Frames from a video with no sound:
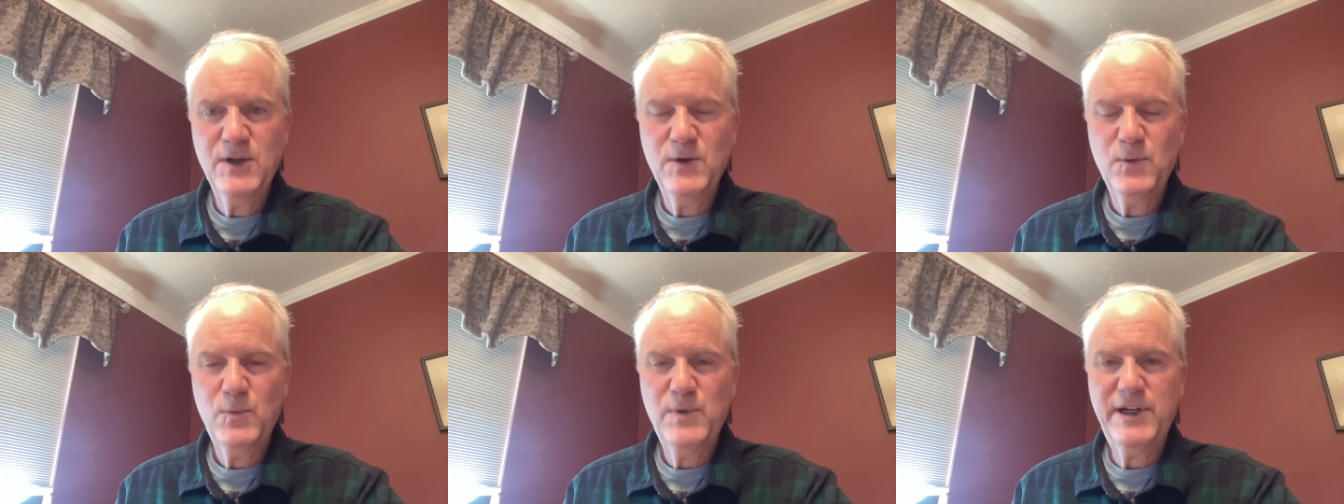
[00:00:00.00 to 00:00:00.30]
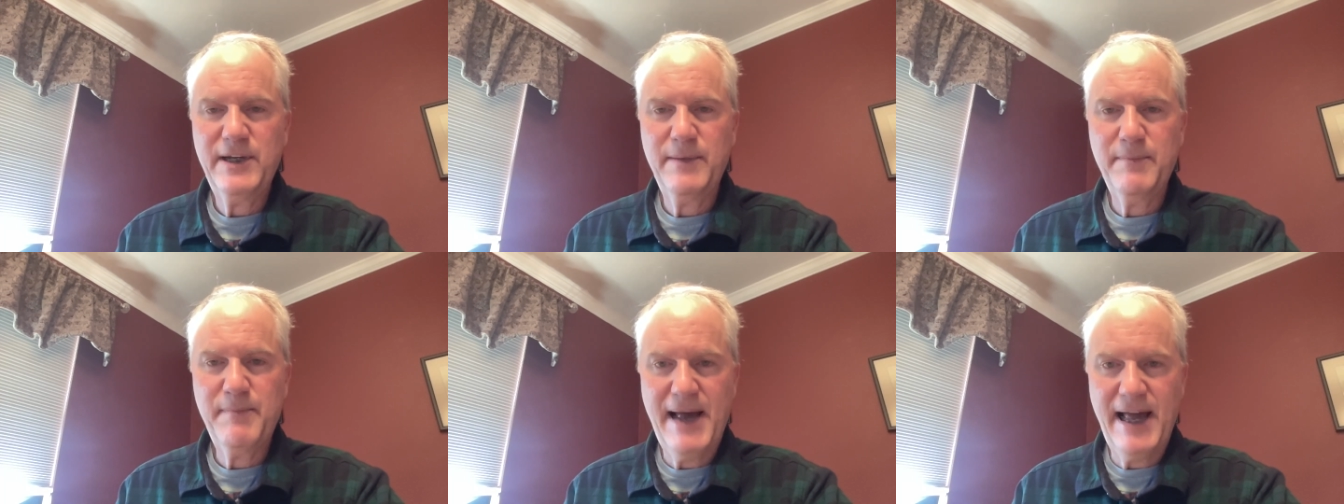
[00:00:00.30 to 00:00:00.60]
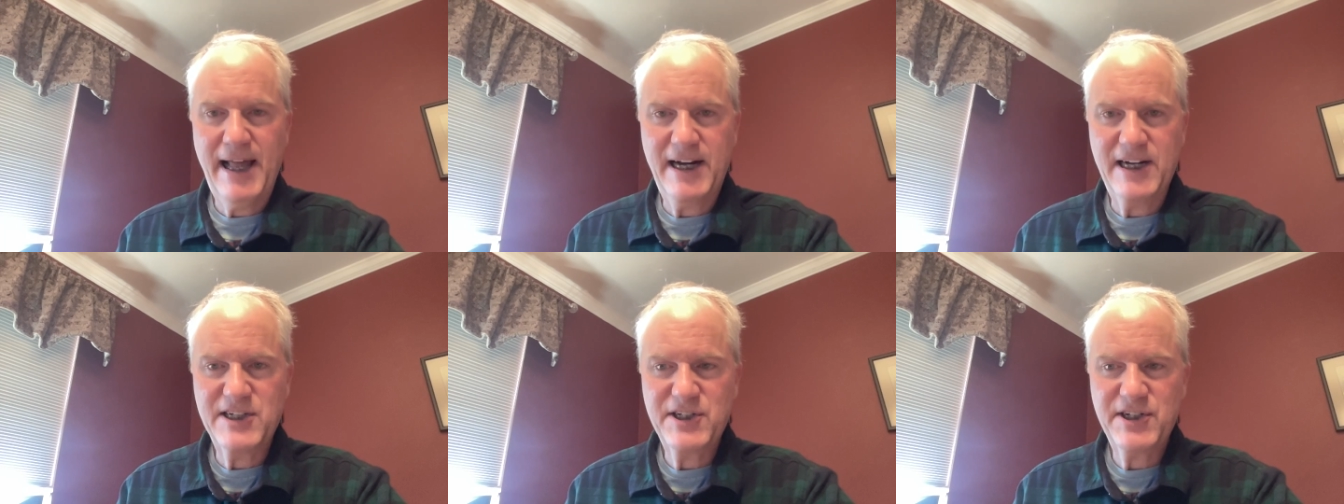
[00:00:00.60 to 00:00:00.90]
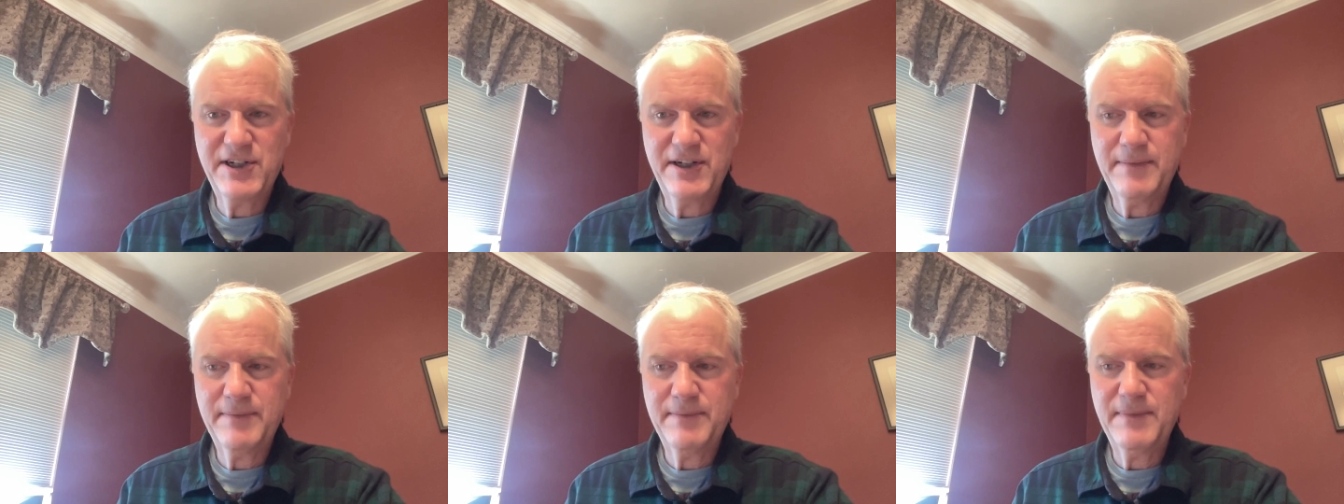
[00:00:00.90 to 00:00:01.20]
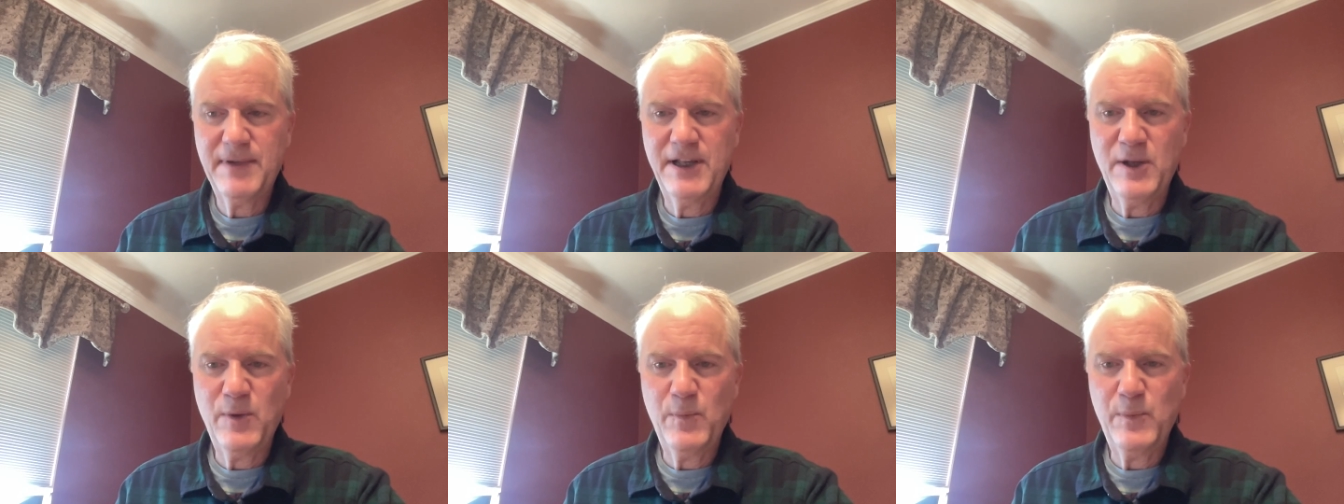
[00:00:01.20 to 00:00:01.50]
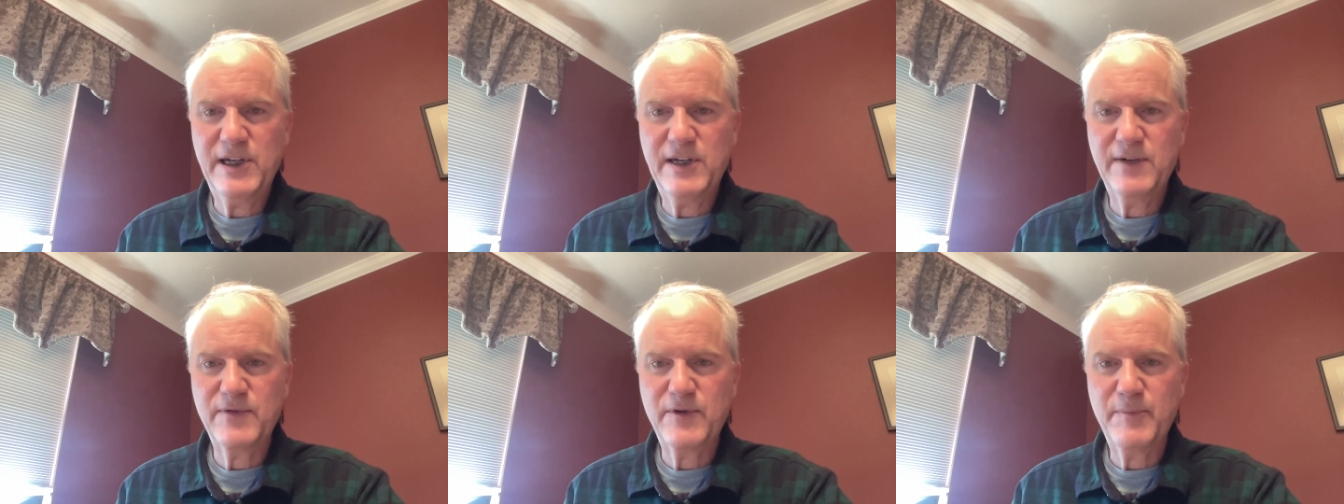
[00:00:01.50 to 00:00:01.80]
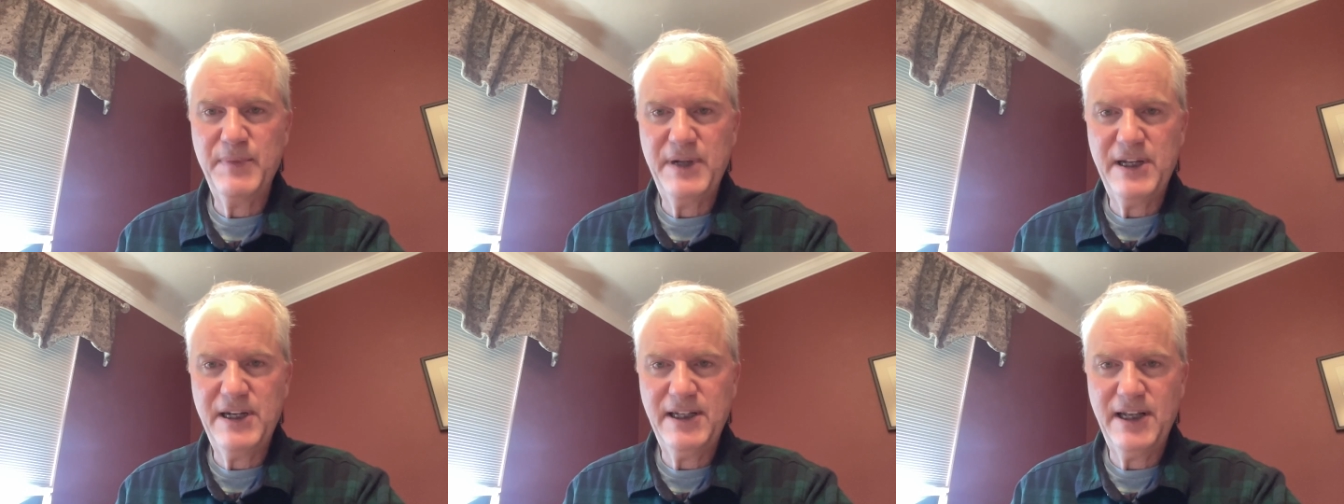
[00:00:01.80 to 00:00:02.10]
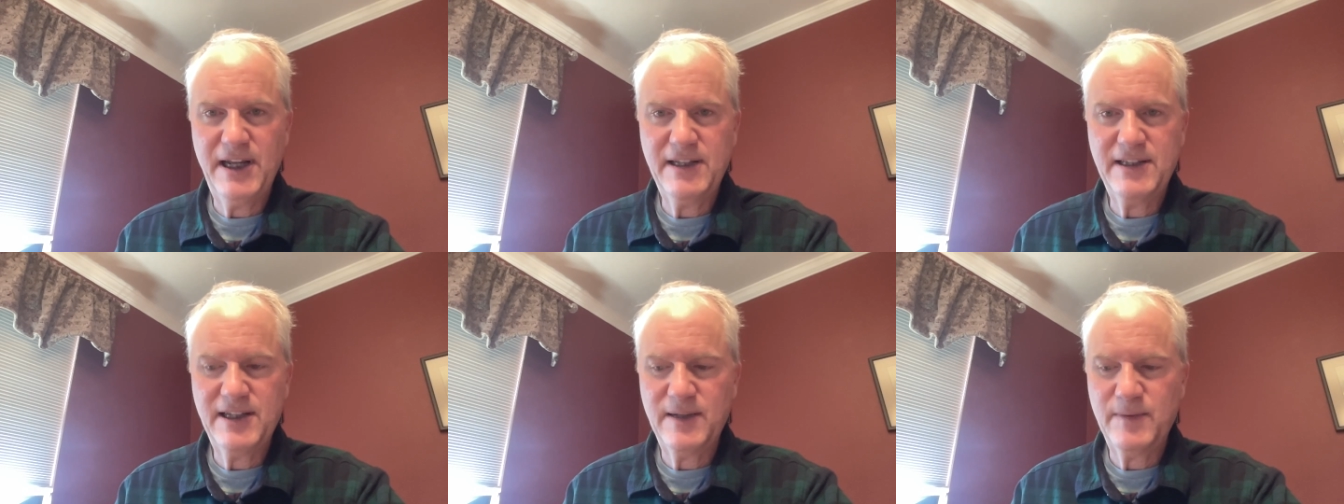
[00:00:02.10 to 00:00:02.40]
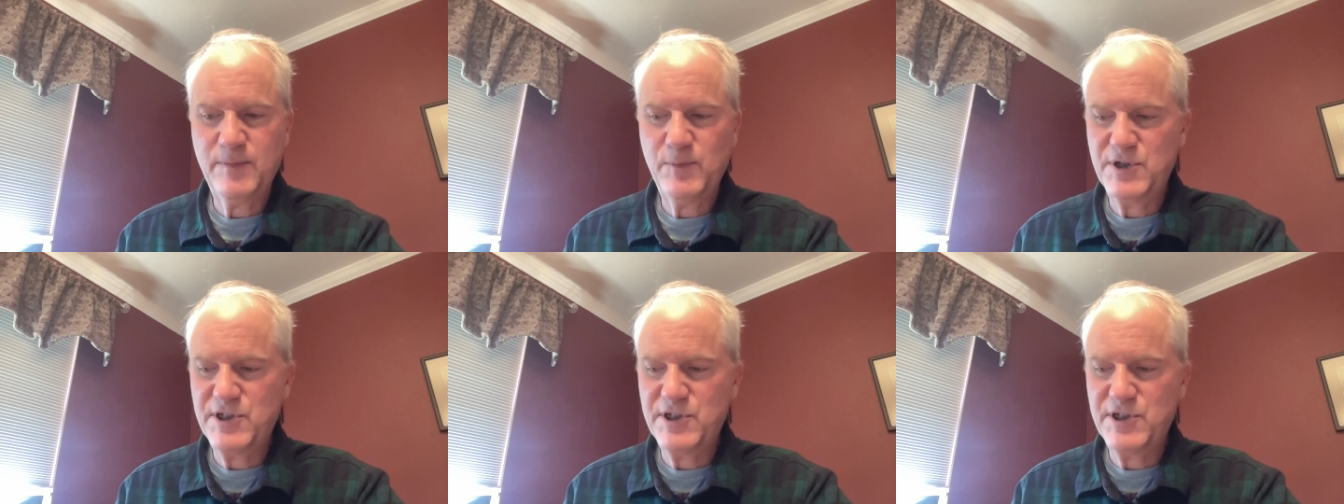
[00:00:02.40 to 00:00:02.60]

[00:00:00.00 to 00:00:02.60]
we can manage them, and then we can remediate them,